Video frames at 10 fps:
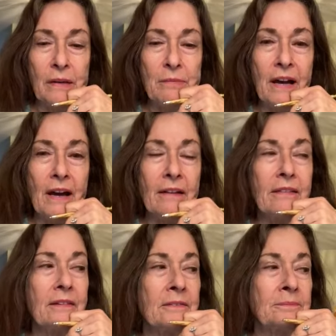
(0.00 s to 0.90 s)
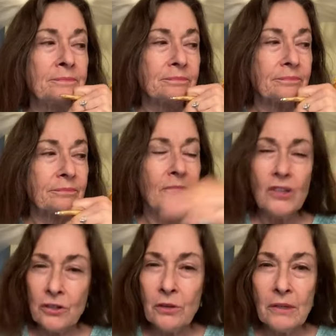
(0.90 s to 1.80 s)
path.
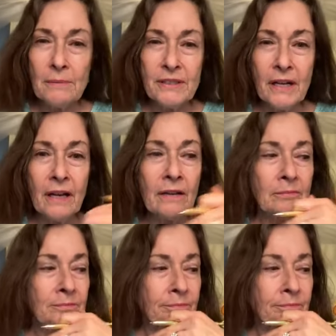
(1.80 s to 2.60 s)
You know what I'm saying?